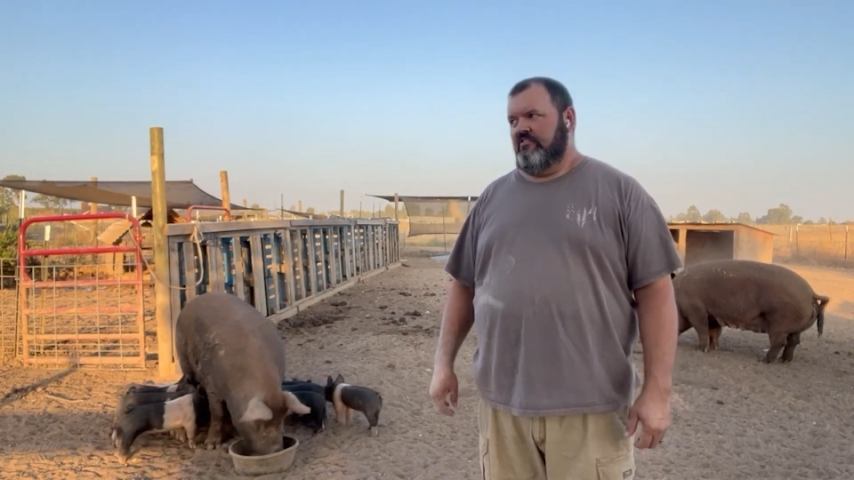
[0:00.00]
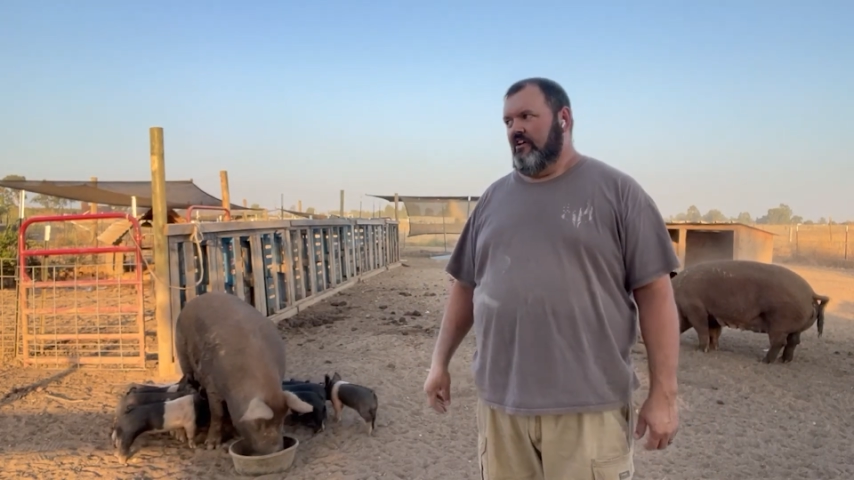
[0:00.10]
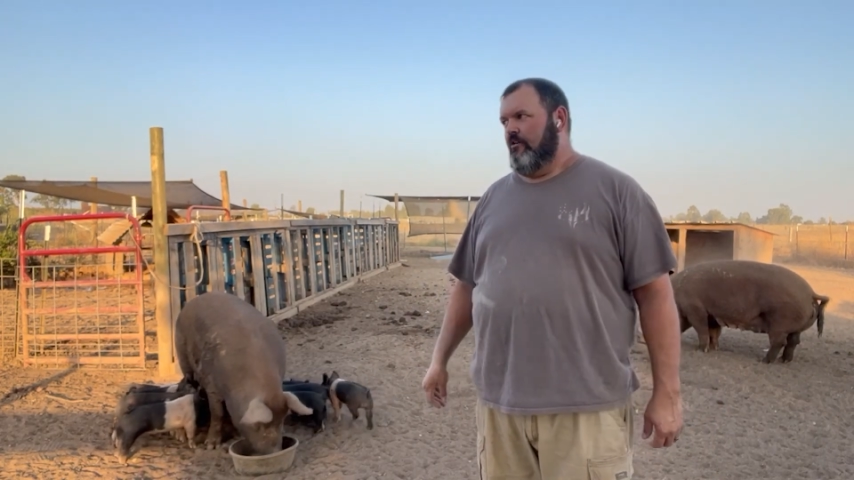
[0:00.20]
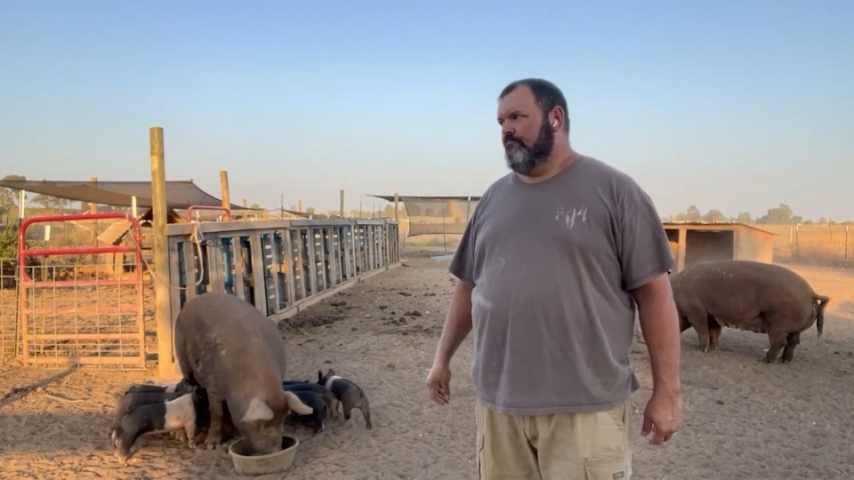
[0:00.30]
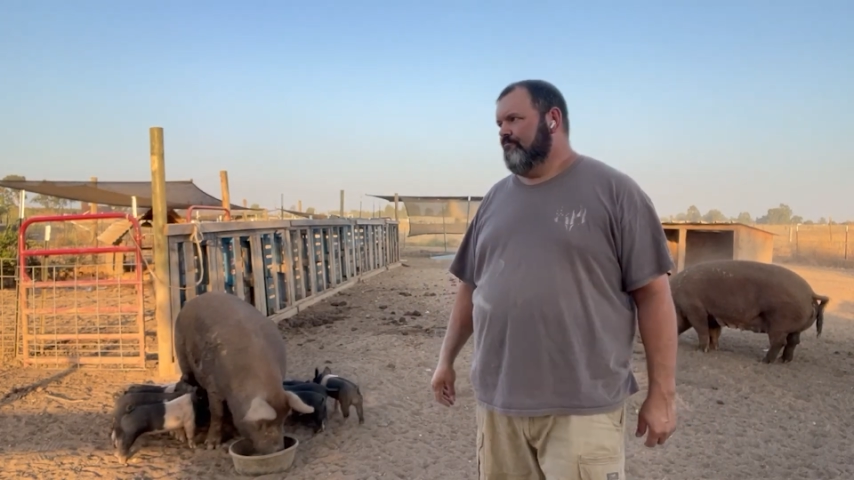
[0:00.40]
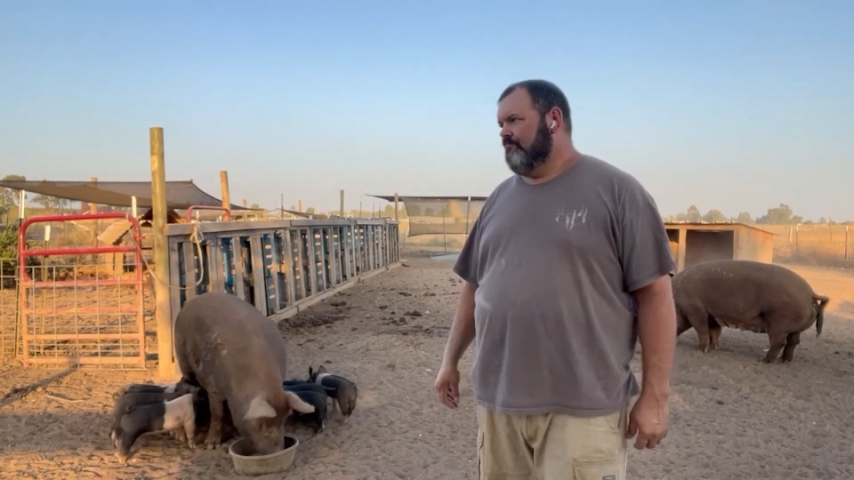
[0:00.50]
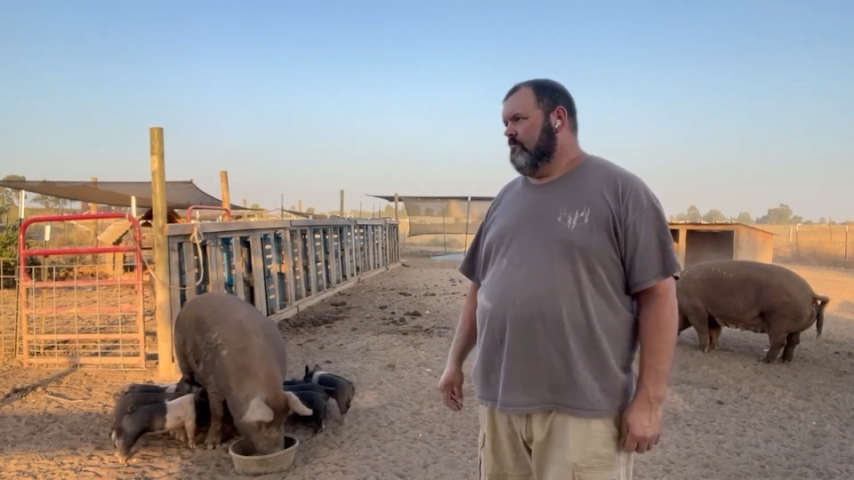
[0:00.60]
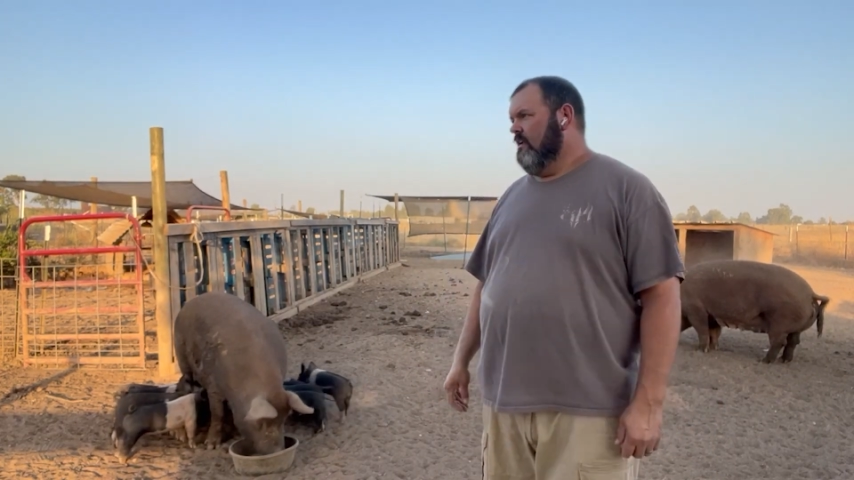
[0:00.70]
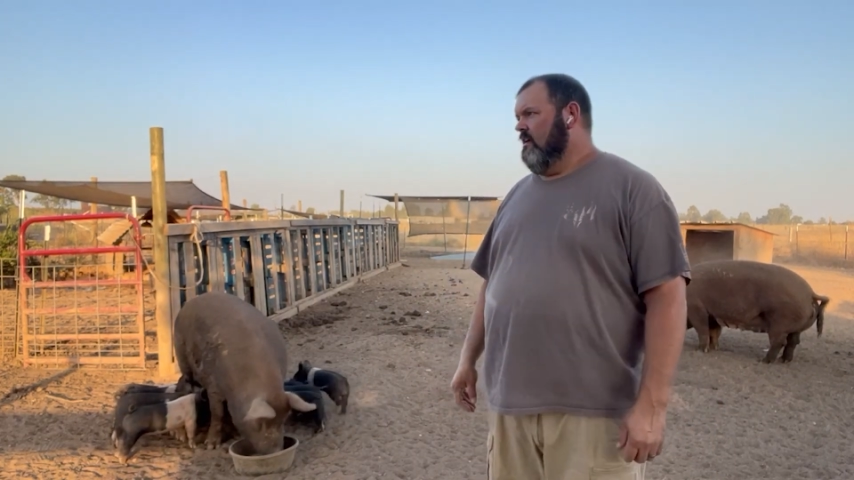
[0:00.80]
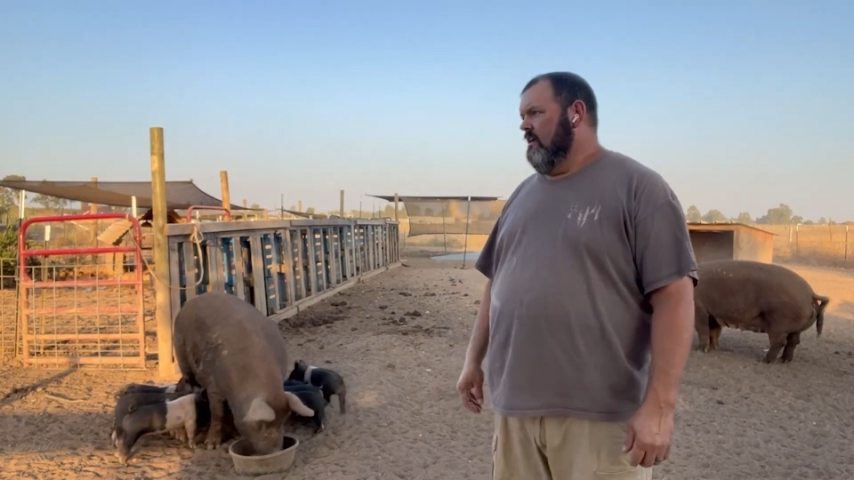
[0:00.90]
So
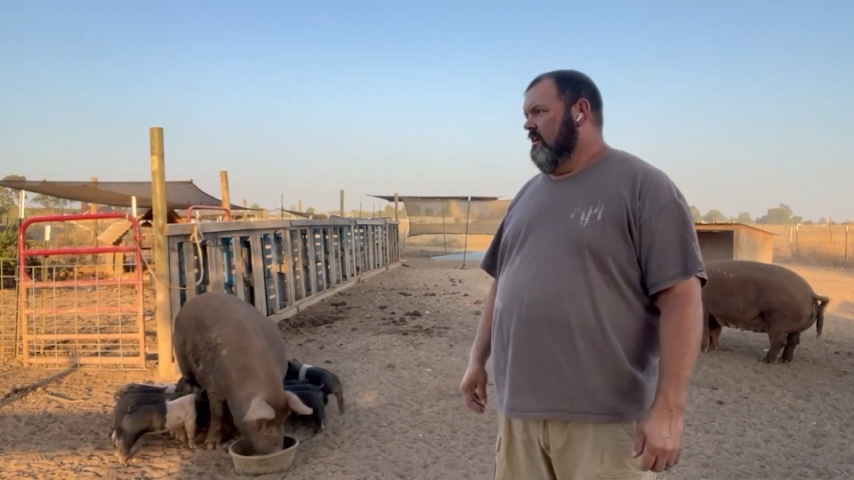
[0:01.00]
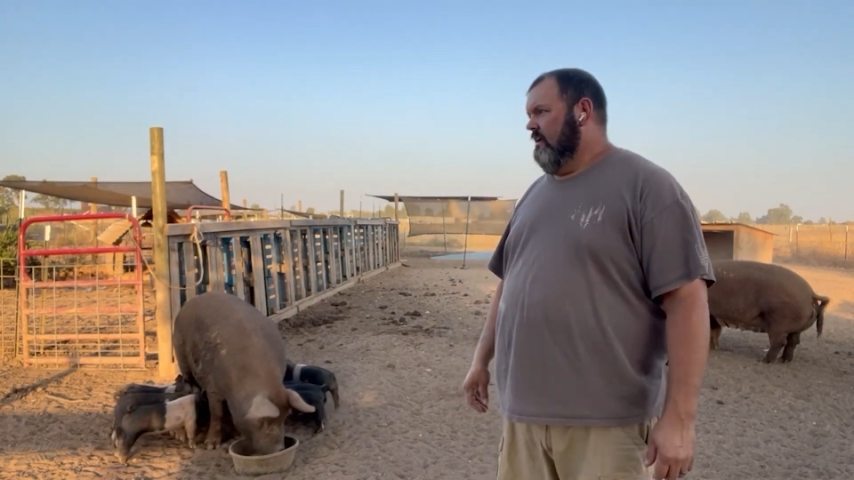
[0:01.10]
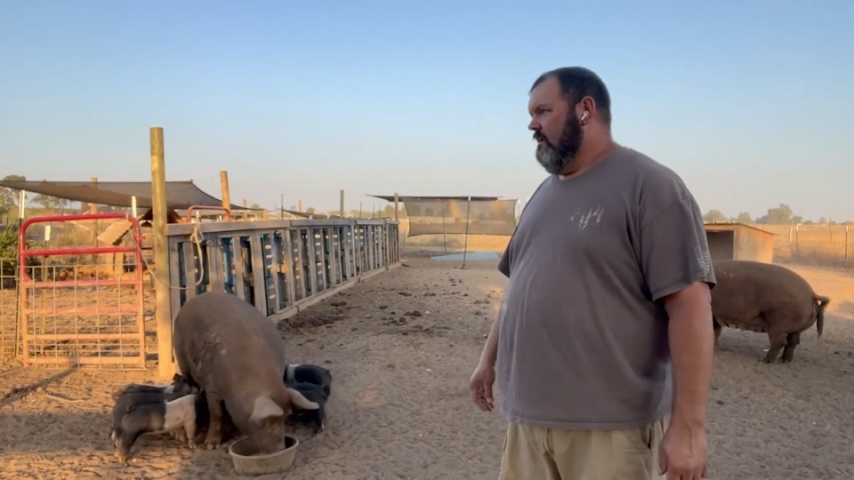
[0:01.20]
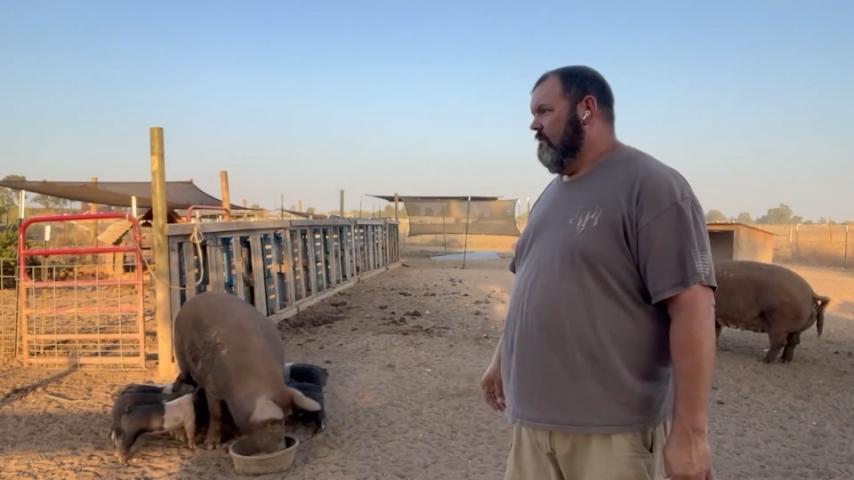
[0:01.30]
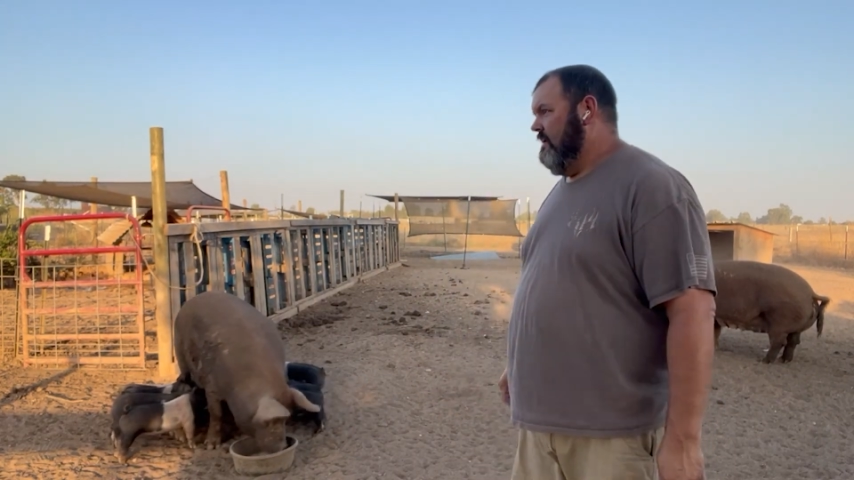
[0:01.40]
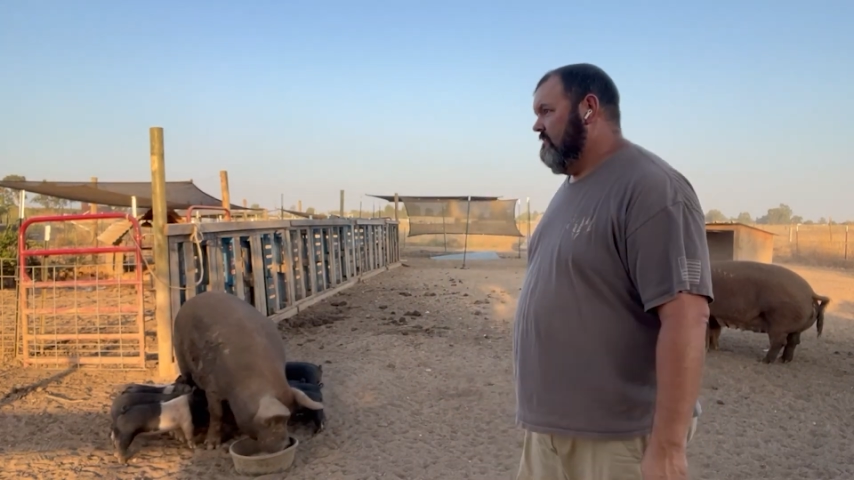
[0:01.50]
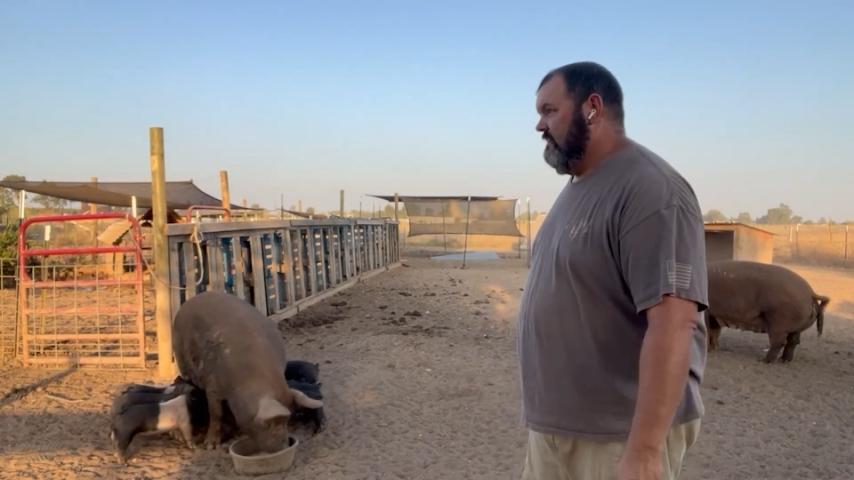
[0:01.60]
anyways,